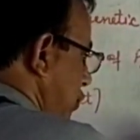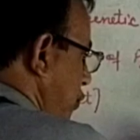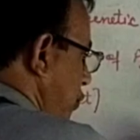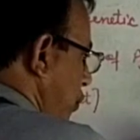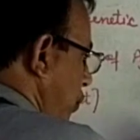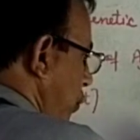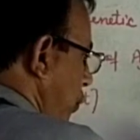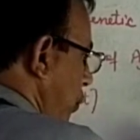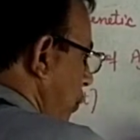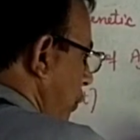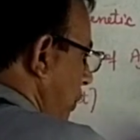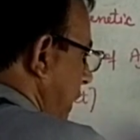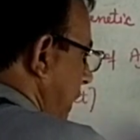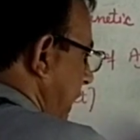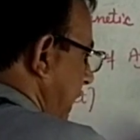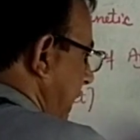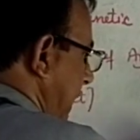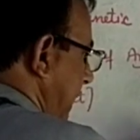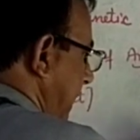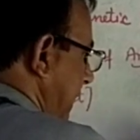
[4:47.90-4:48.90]
U,
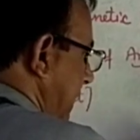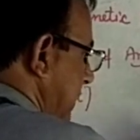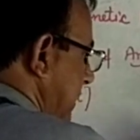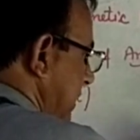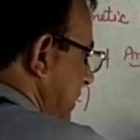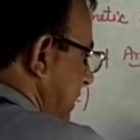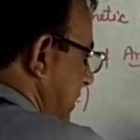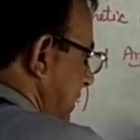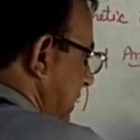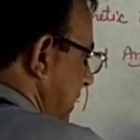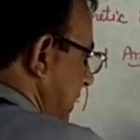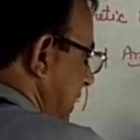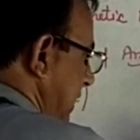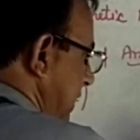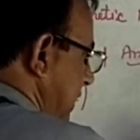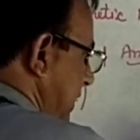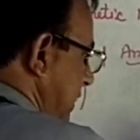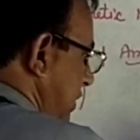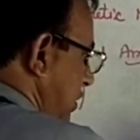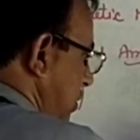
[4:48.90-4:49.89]
A,
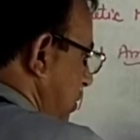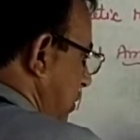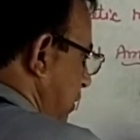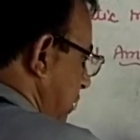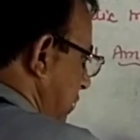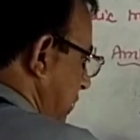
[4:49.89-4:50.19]
C, G.